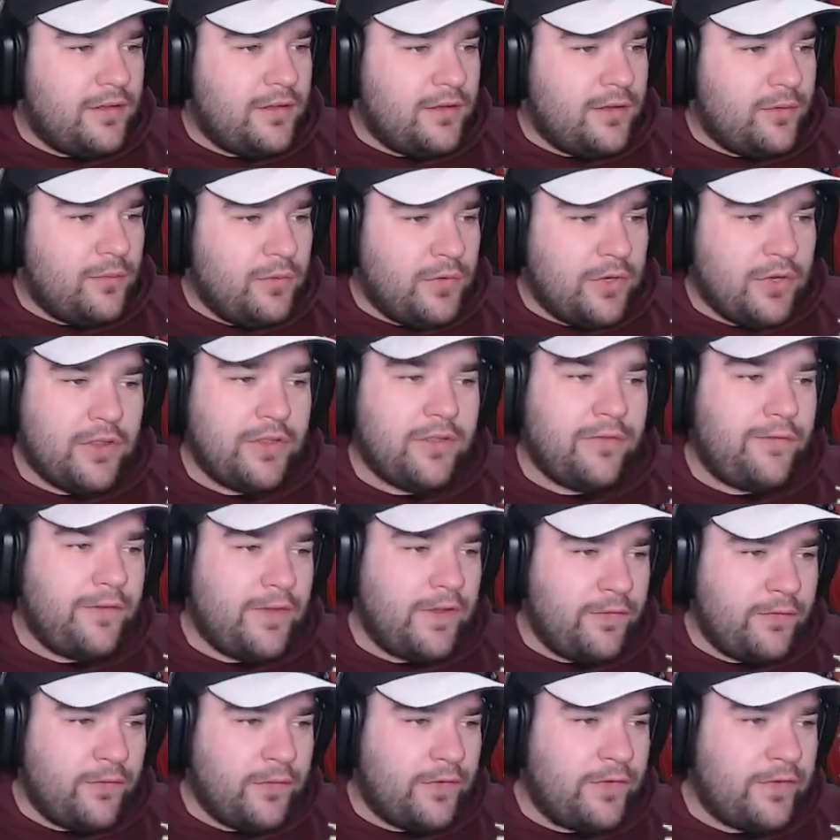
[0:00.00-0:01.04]
We got the
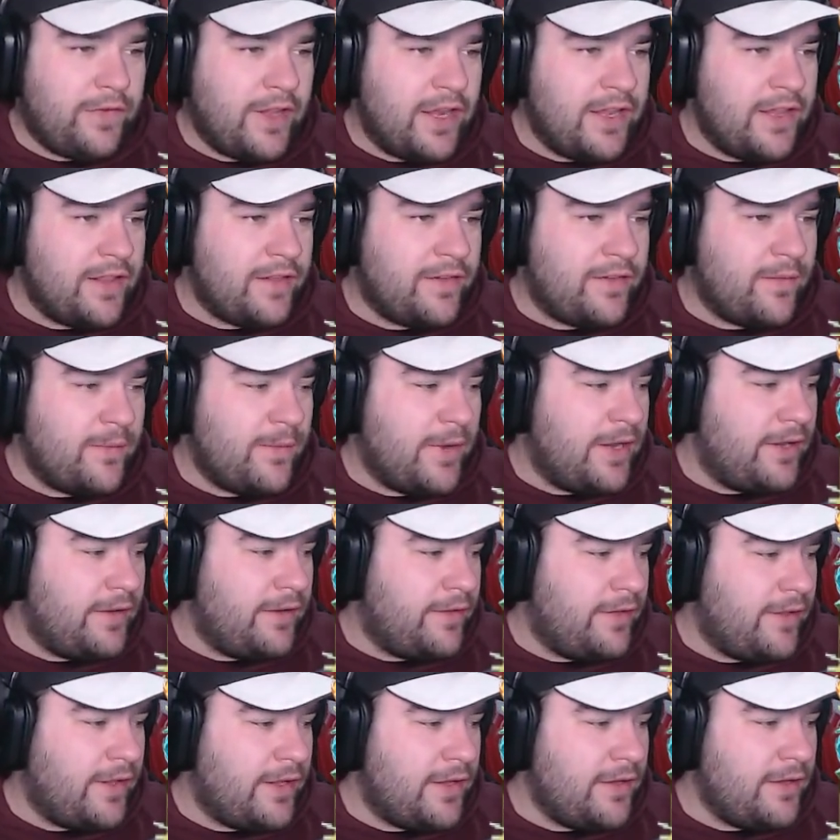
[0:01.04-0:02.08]
Fearful State, that's the main
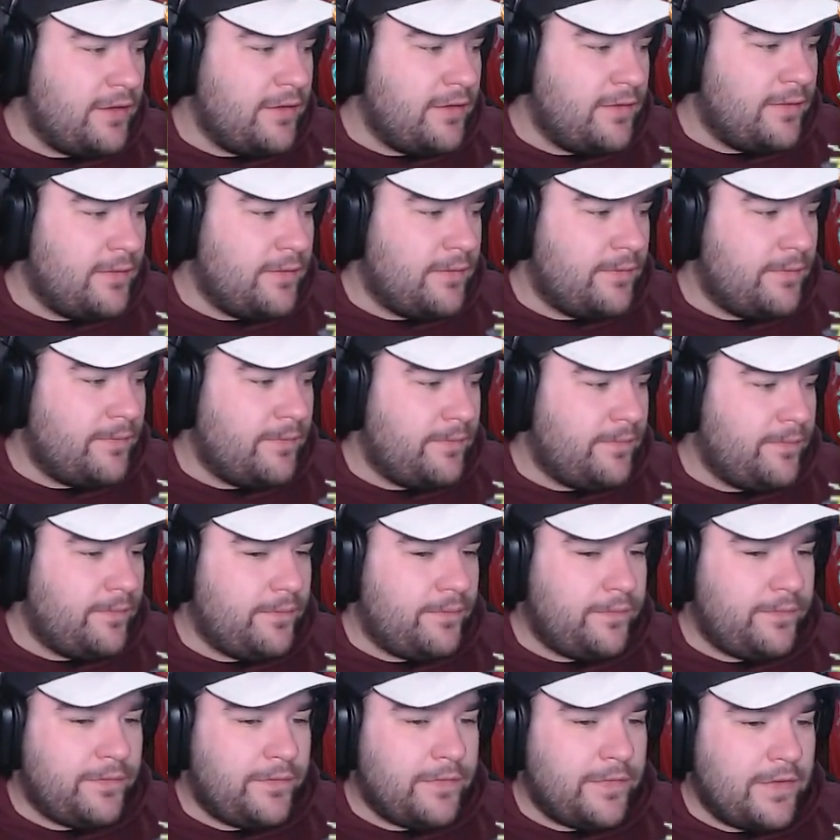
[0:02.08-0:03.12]
thing.
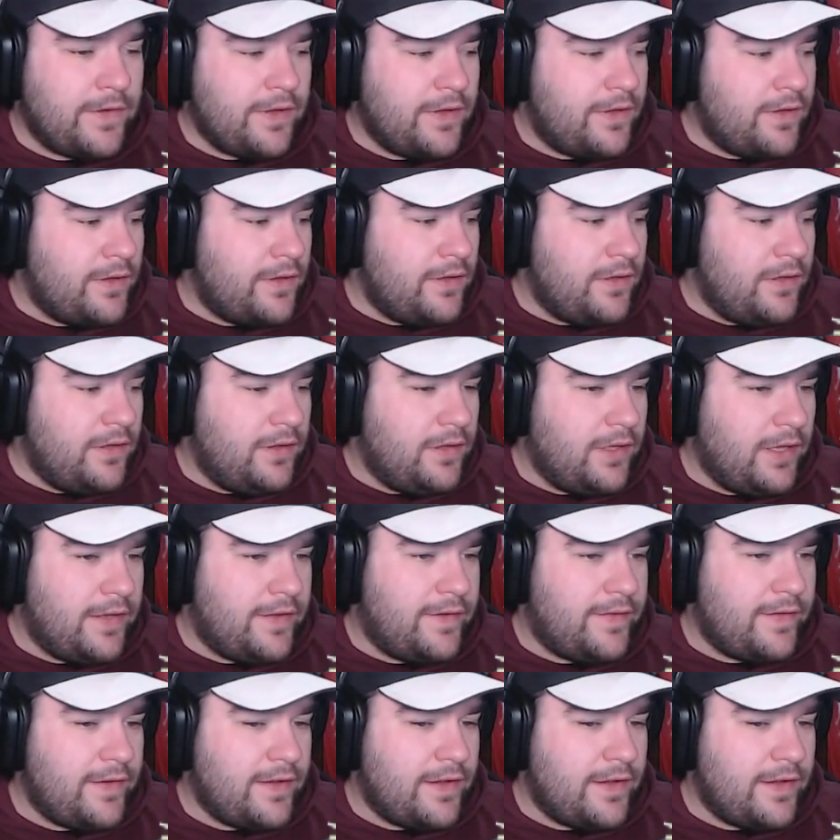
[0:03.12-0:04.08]
Let's,